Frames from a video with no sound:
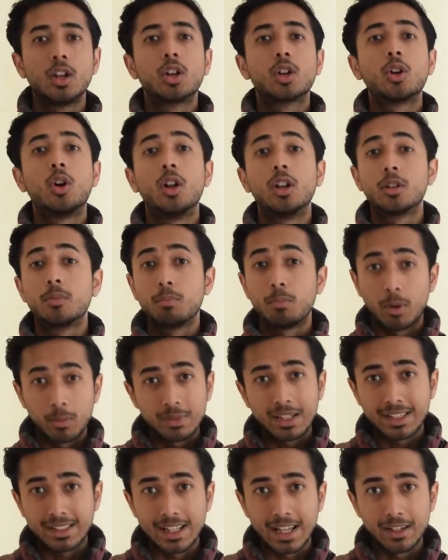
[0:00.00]
called
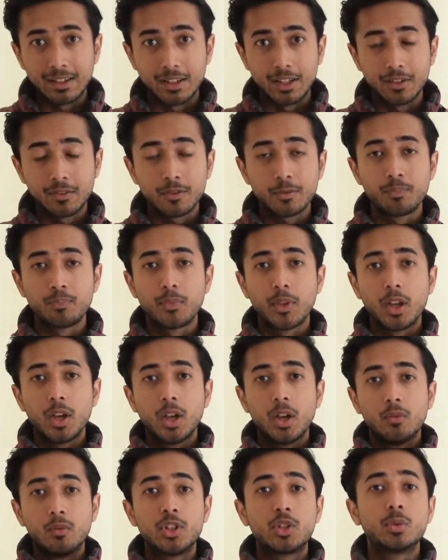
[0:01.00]
Public Narrative,
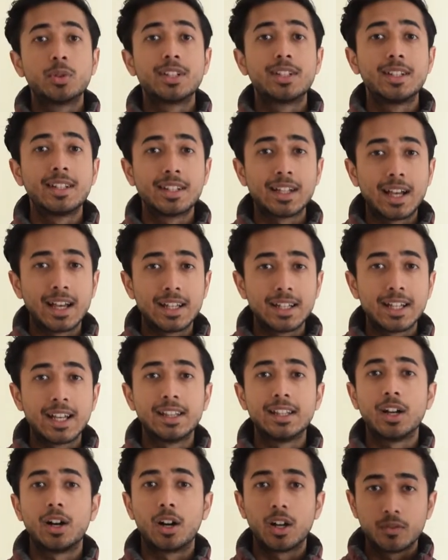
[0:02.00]
which was designed at
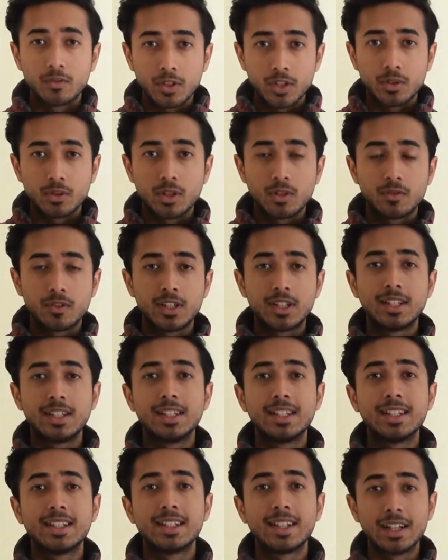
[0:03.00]
the Harvard
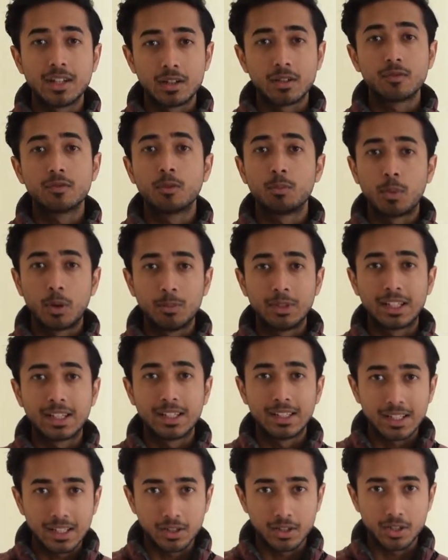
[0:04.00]
University Center for Public
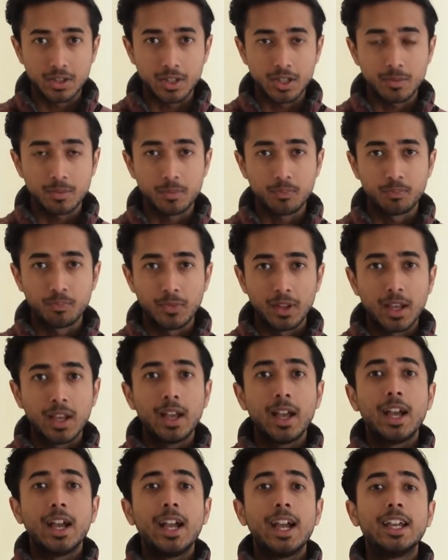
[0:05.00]
Leadership.
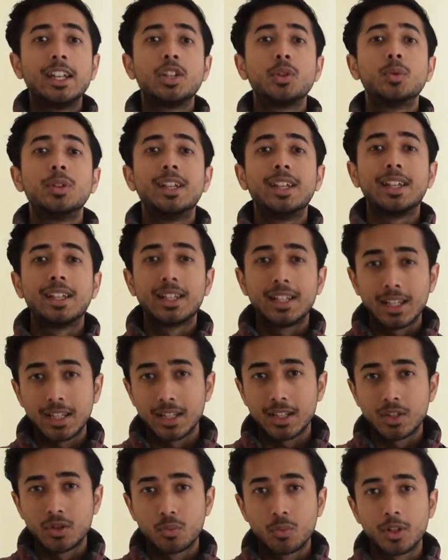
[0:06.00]
And you will
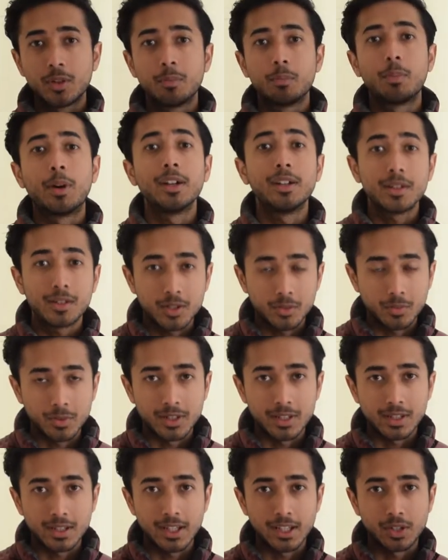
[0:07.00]
engage with
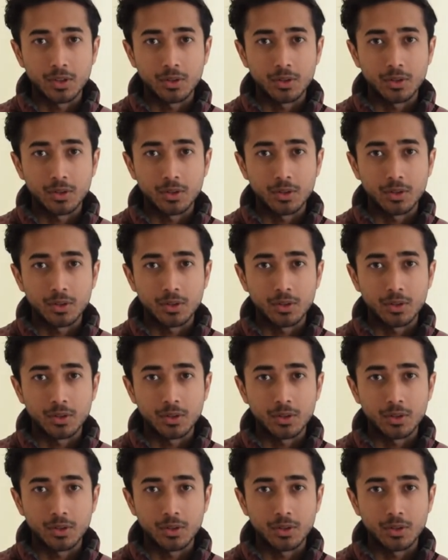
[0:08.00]
participants like